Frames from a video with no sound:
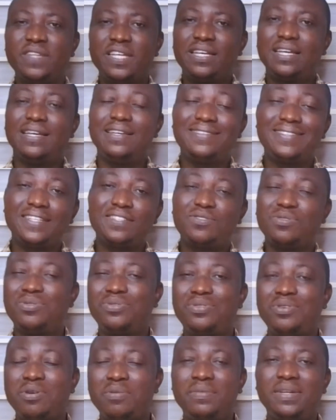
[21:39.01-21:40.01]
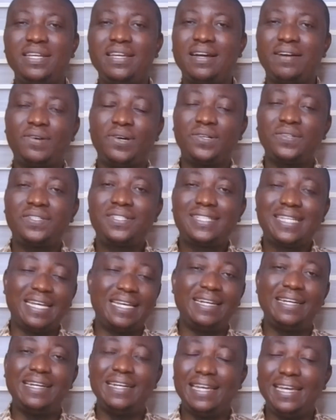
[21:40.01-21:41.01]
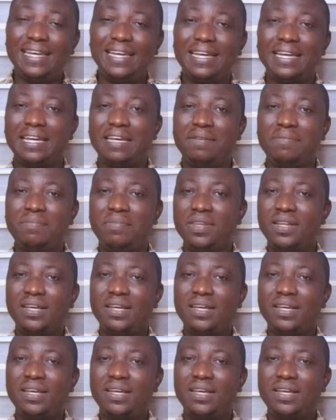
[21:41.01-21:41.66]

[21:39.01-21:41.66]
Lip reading: And he says, oh, normally around 10 a.m.